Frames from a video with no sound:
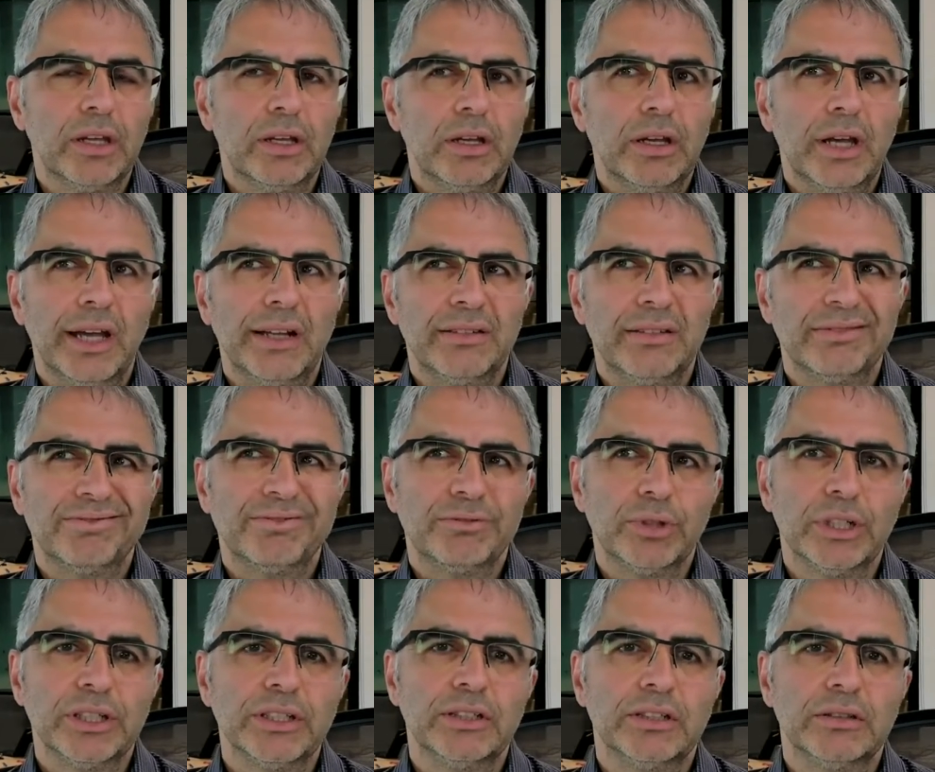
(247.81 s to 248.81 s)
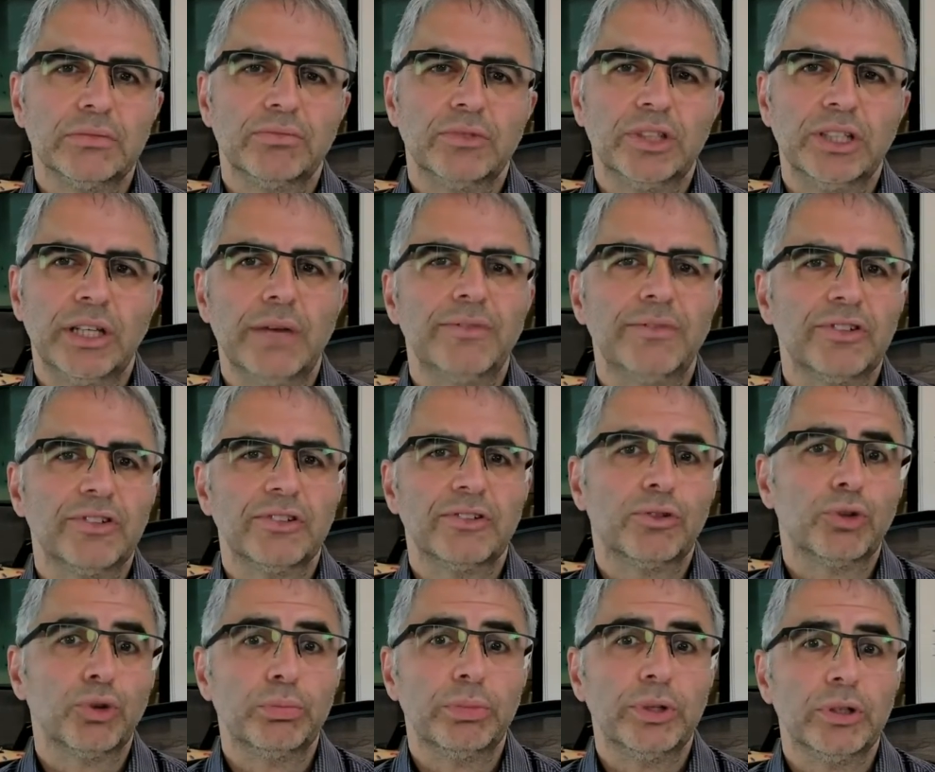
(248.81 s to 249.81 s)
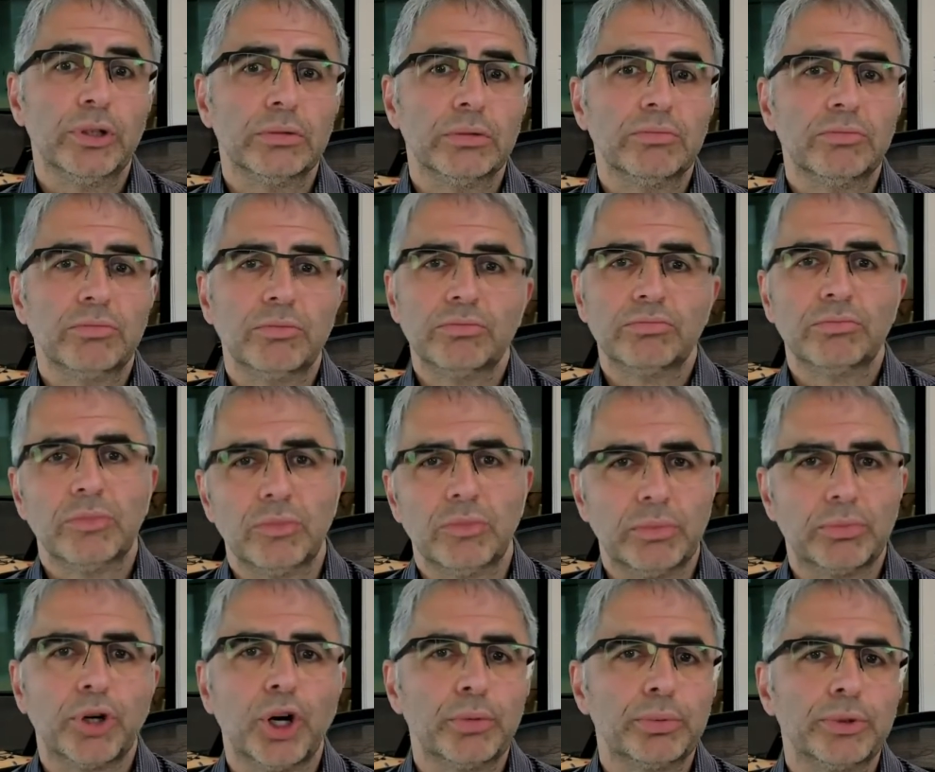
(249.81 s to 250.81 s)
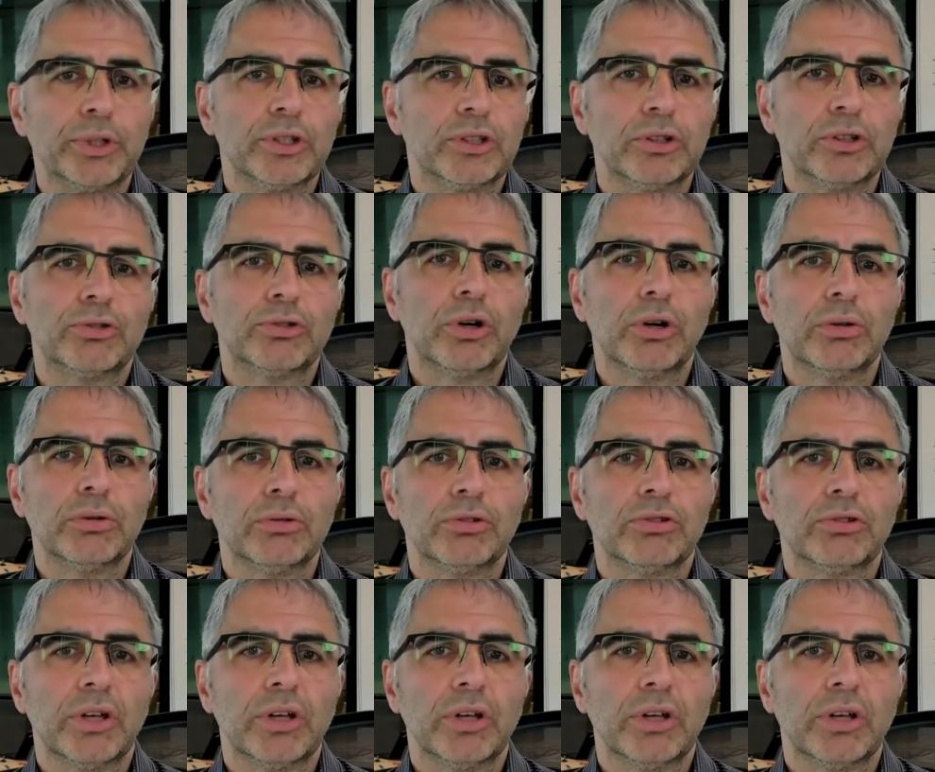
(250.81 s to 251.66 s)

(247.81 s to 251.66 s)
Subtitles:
And really the emphasis should be on appropriate controls,